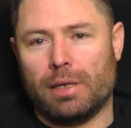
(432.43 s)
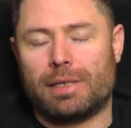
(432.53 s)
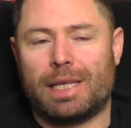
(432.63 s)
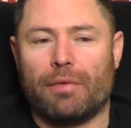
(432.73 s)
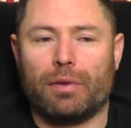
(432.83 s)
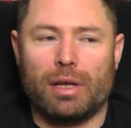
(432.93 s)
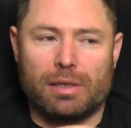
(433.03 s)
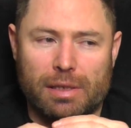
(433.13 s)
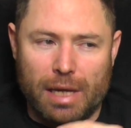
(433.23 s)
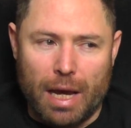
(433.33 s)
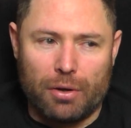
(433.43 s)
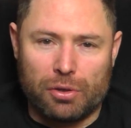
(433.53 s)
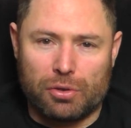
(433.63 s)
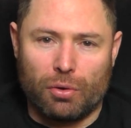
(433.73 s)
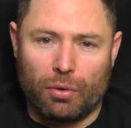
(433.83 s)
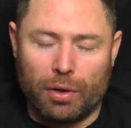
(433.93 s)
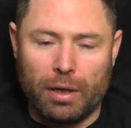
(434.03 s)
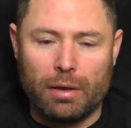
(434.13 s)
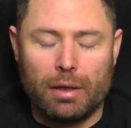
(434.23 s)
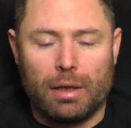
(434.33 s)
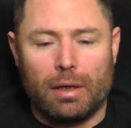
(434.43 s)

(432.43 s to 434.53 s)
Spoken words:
It's definitely a sadder story,